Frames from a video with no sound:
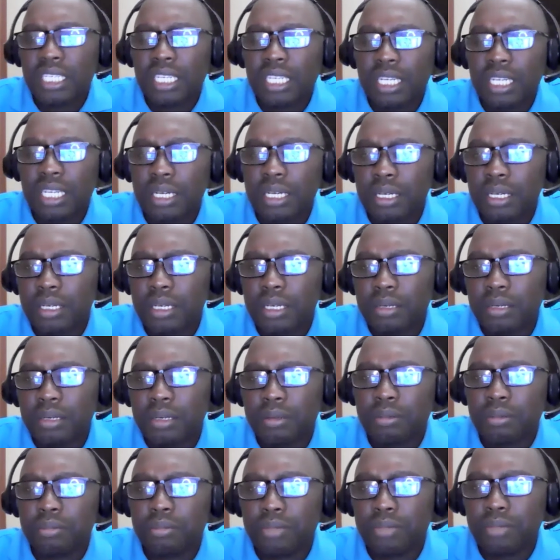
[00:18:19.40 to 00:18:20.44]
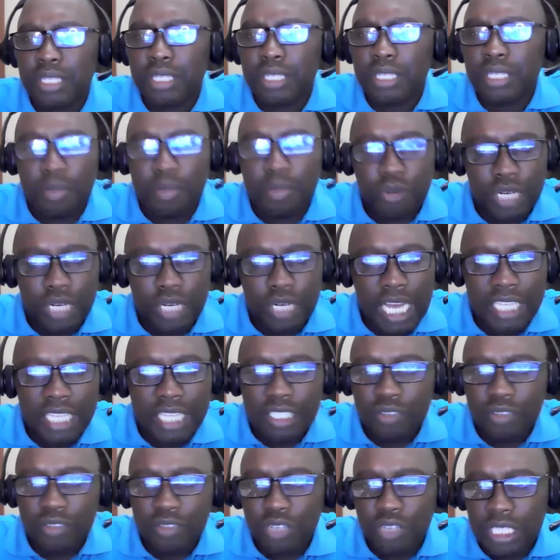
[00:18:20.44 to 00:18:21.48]
Either
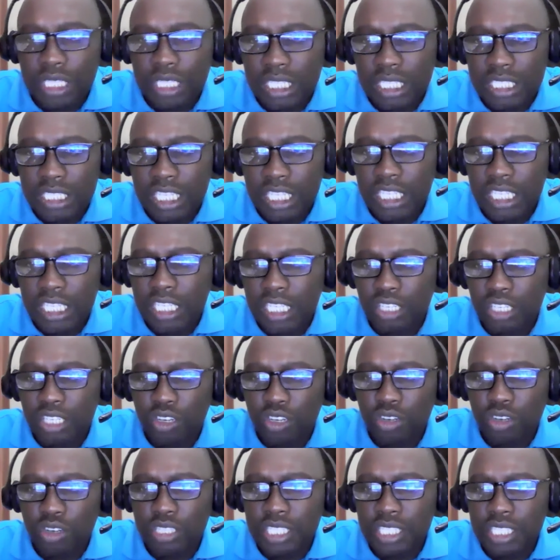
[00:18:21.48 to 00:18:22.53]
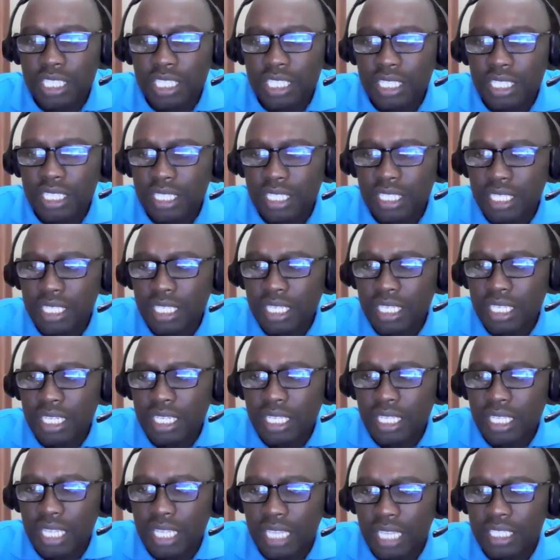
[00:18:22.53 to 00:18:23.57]
productive or entertaining content
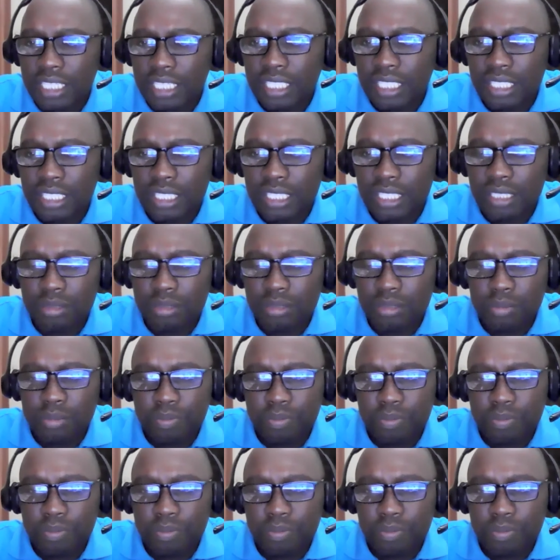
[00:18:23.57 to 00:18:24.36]
that is